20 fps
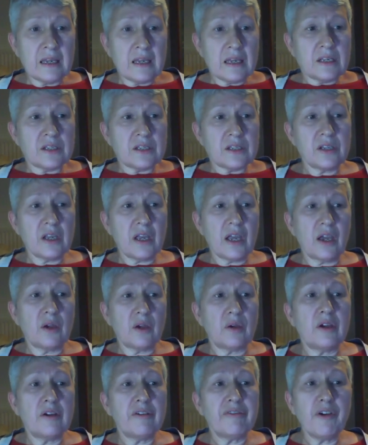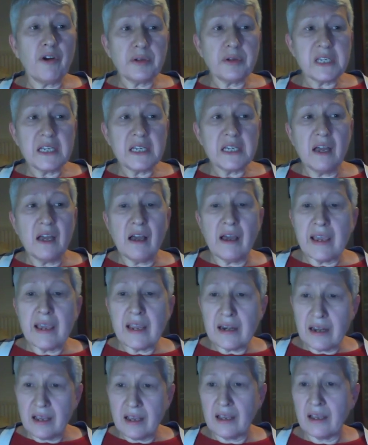So
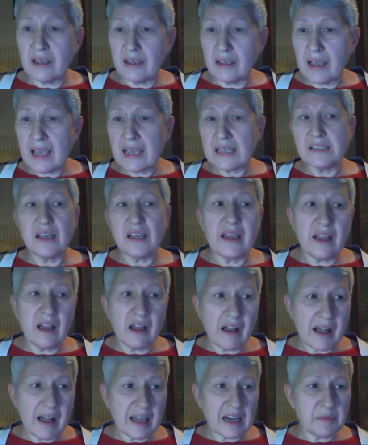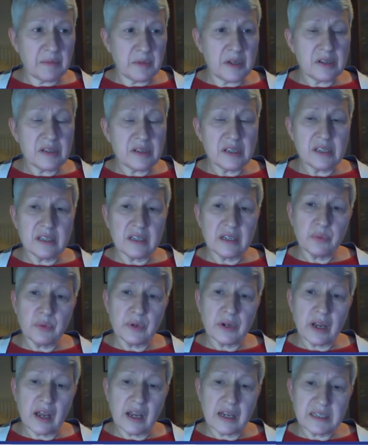49 SIR animals
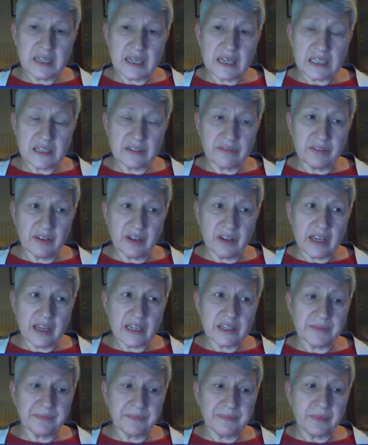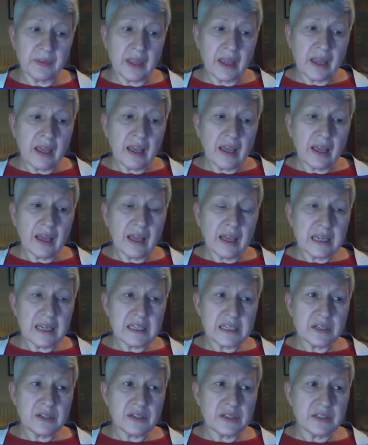were identified in
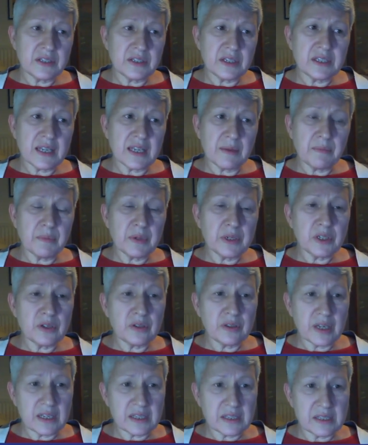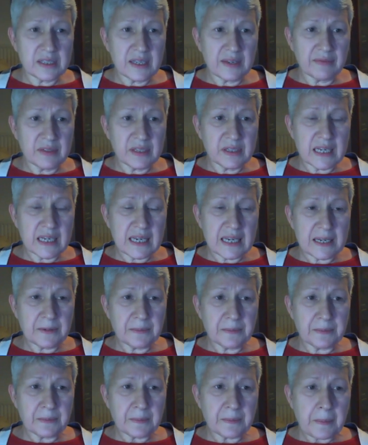December 2017.
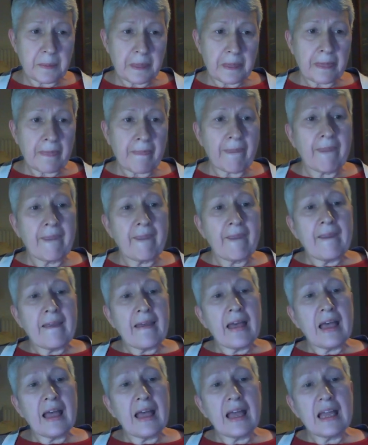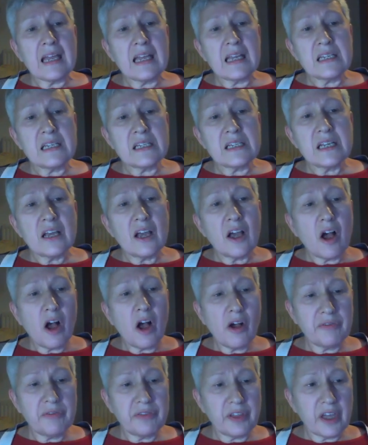And
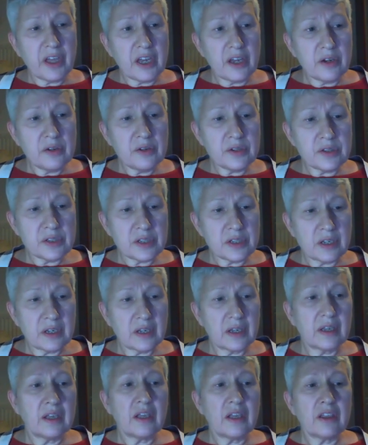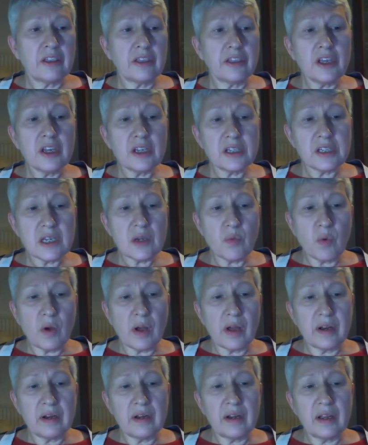of those,
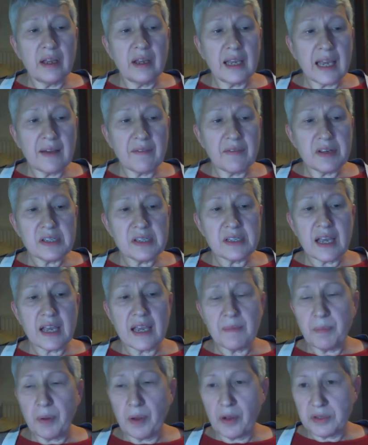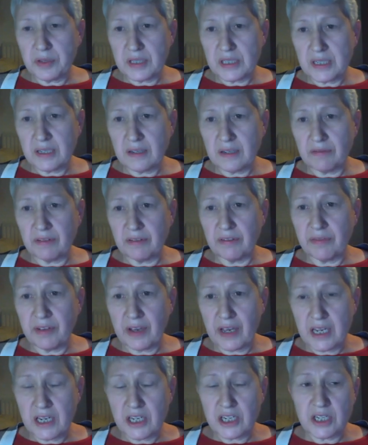31 gave us a positive
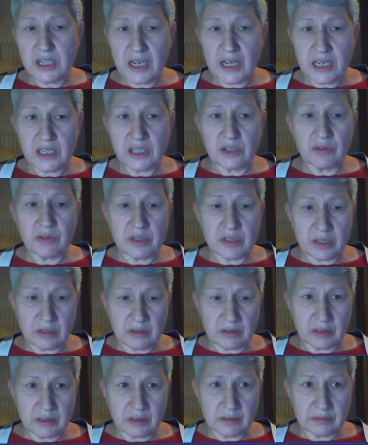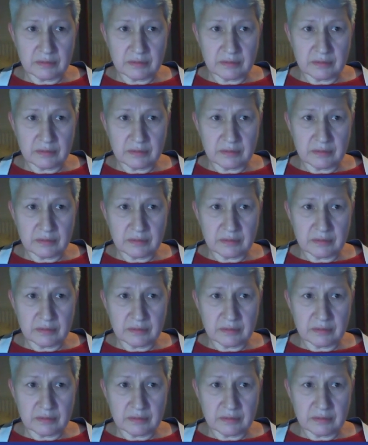phage test result.